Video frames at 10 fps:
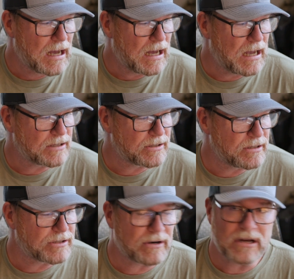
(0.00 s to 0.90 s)
Uh, so
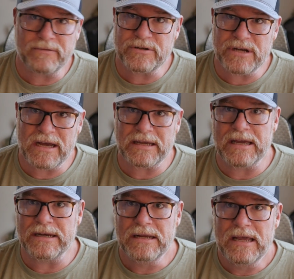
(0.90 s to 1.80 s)
you start off a
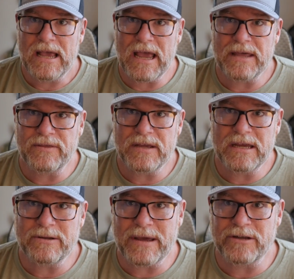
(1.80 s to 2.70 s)
shotgun, and
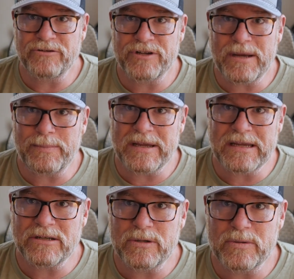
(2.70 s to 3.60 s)
then you had to jump
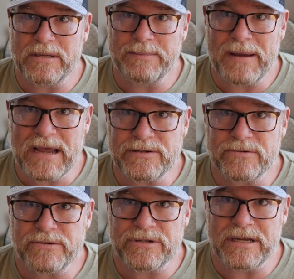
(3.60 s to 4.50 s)
into the
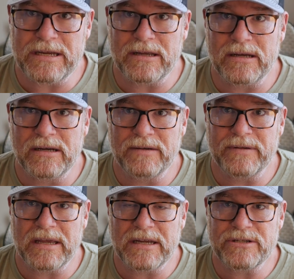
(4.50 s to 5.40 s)
passenger seat
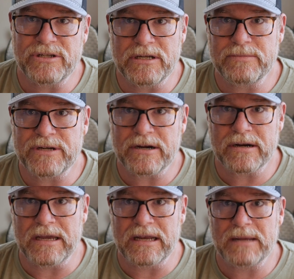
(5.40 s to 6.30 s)
of a Jeep
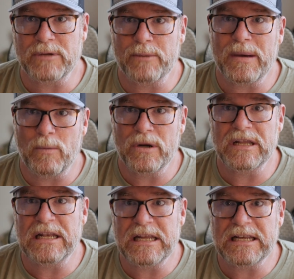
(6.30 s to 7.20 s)
Cherokee. And I'm talking about one
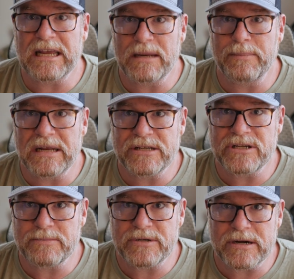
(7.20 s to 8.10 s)
of the little itty bitty
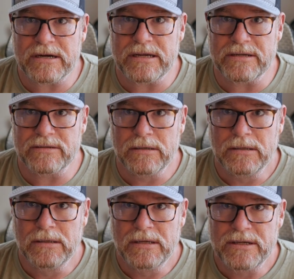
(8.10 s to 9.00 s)
Jeep Cherokees.
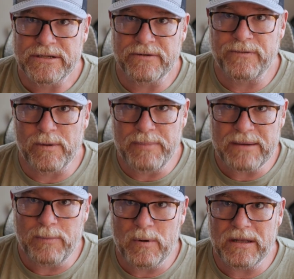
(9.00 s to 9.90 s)
So for a
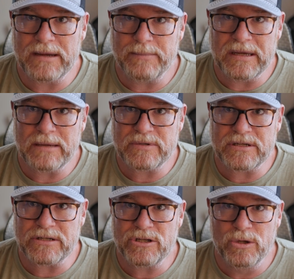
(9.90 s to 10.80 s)
big boy like me, I'm
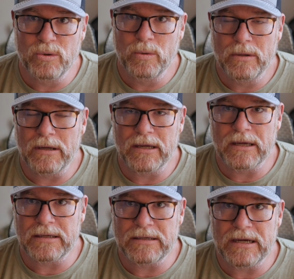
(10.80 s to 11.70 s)
6'2,
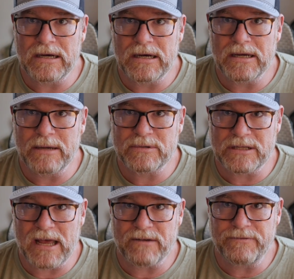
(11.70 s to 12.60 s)
and uh, it was
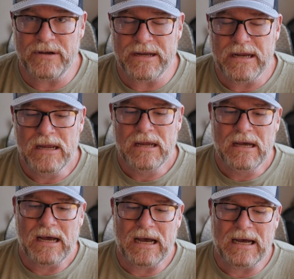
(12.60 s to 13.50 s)
a lot of fun.
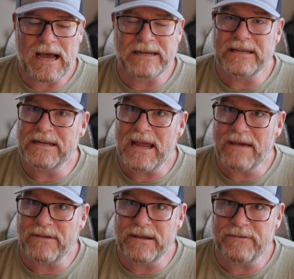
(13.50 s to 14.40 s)
Uh, I did
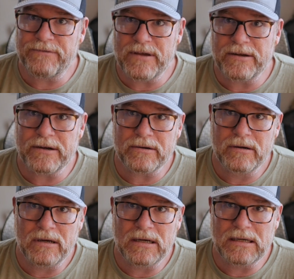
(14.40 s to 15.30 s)
have a failure
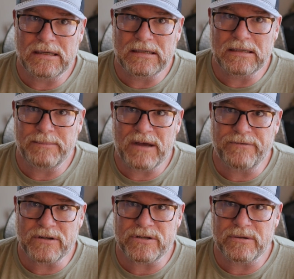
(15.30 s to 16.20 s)
uh,
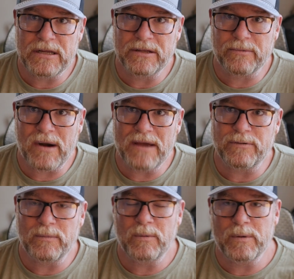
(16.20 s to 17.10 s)
malfunction in the
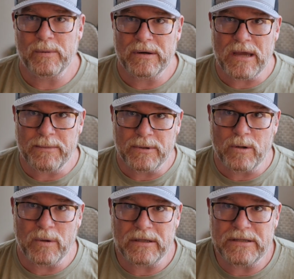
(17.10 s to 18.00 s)
rifle, but we were able to
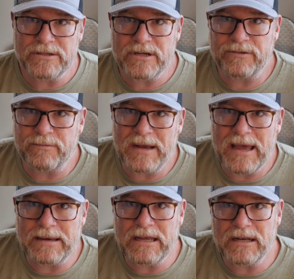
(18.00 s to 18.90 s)
quickly adjust from
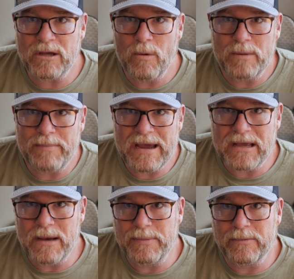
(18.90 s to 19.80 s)
that, get it going
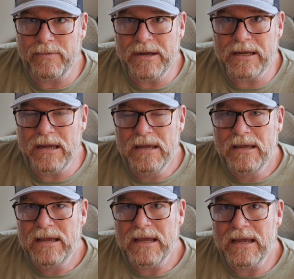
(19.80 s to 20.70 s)
back up and running,
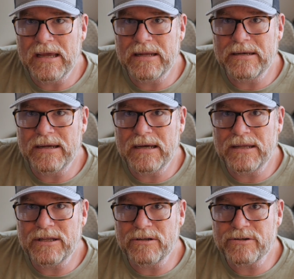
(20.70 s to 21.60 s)
and
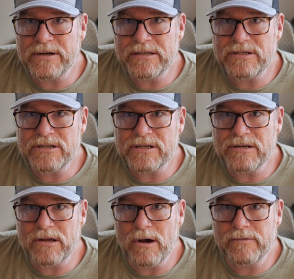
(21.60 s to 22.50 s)
uh, then you
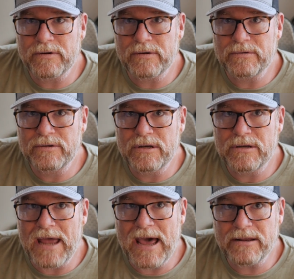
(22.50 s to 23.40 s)
transitioned over
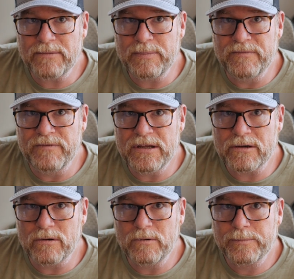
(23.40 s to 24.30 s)
out of the
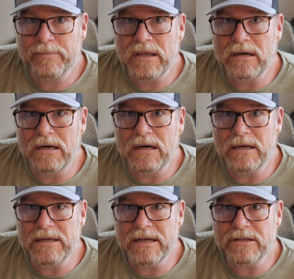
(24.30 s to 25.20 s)
vehicle,
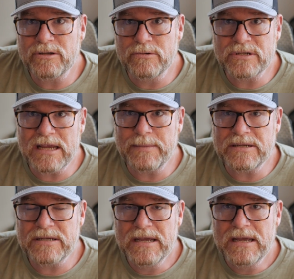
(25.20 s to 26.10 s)
uh, hitting two
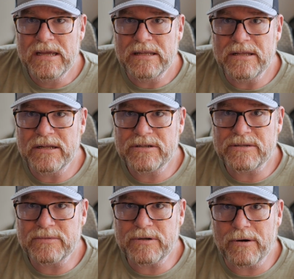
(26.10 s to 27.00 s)
Sammys, then
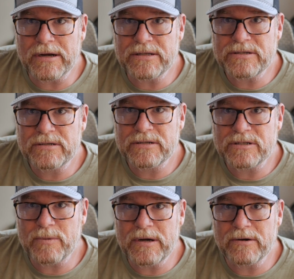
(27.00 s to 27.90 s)
some targets,
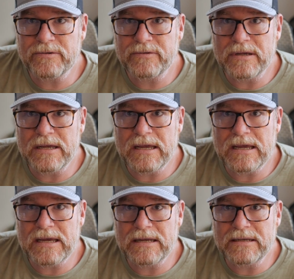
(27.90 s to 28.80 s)
swingers,
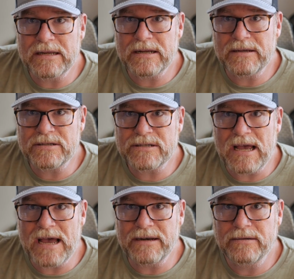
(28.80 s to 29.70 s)
and then a
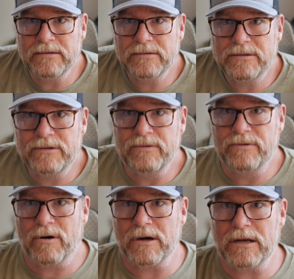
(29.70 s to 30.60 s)
side
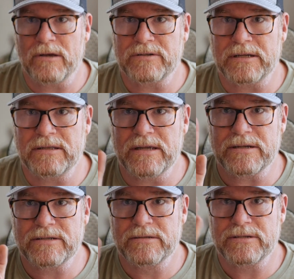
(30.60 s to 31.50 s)
target goes like
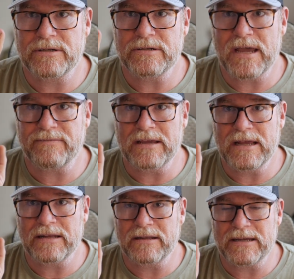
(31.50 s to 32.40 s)
this. So you have to
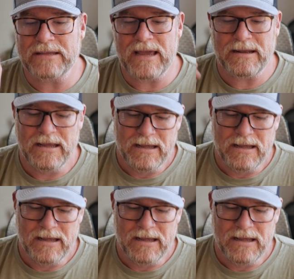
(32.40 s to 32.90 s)
hit it like that.